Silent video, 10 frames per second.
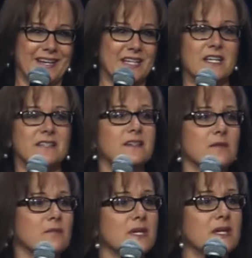It doesn't
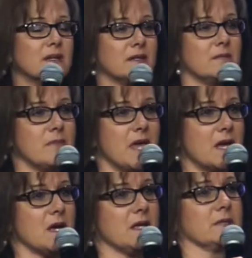immediately
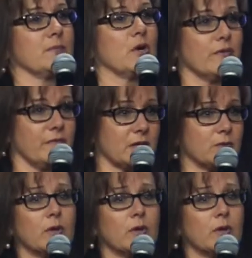make us perfect.